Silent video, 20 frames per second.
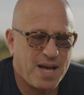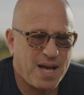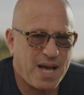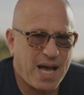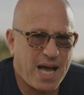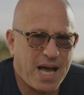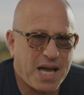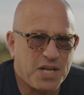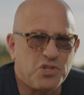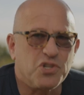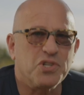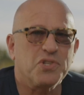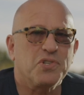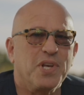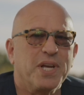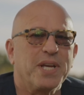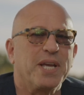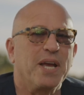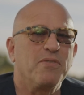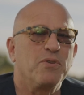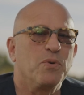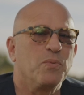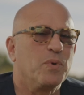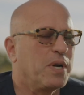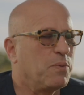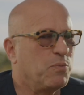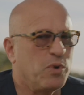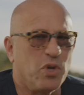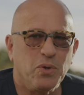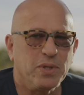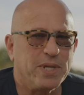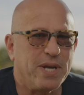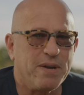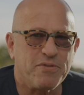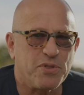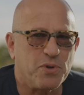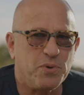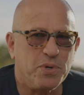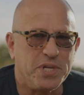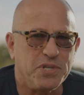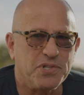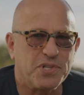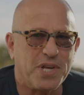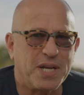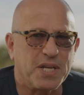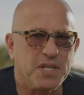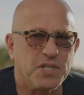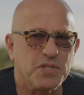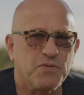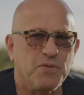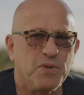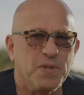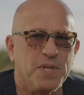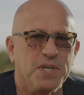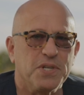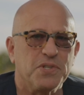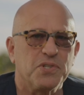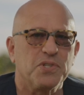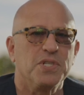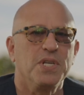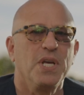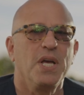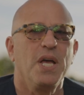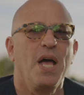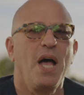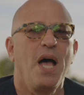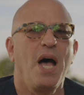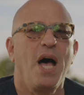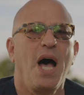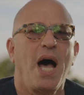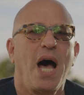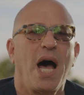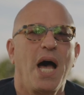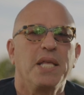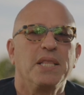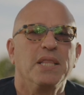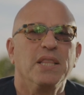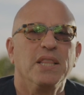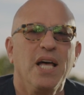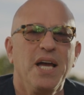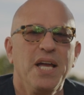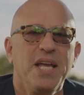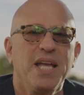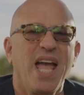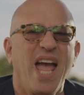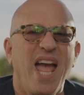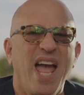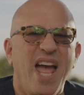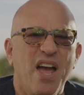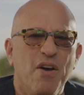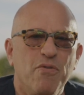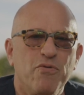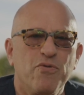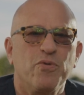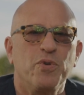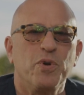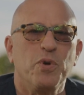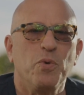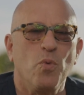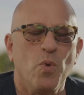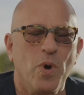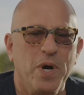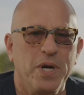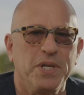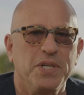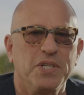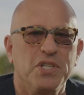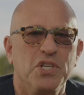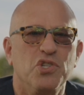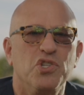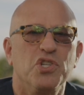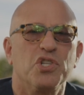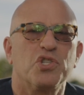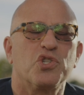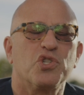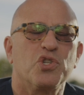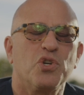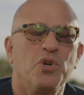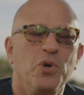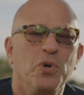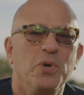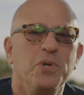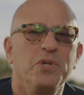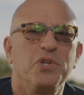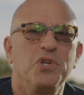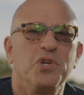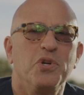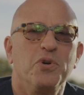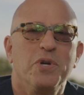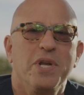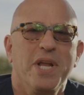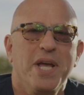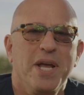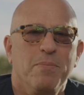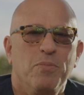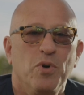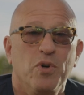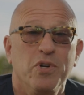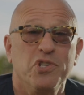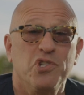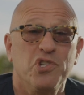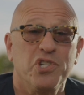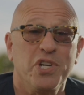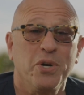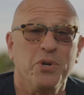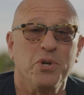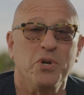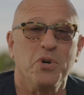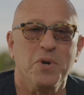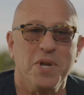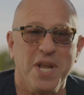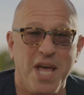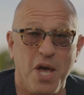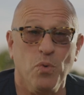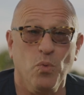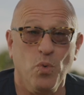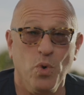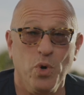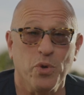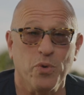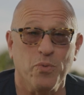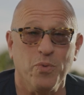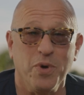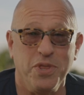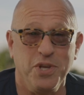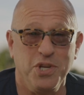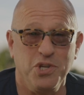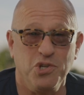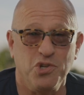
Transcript: I'd just like everyone, and we only have 30 seconds for this, I'd like everyone to just turn to your neighbor and share your net worth with each